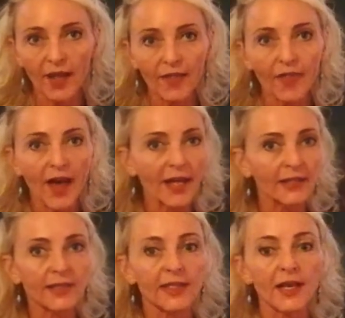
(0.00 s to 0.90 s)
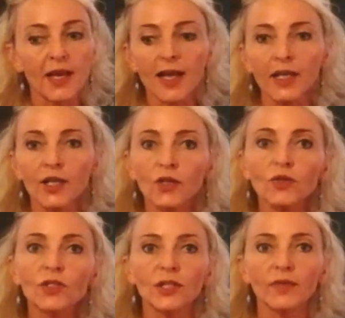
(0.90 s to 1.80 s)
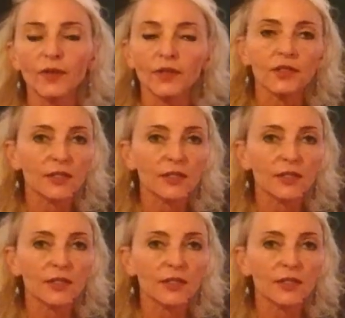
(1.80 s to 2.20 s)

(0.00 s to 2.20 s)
and that's a huge difference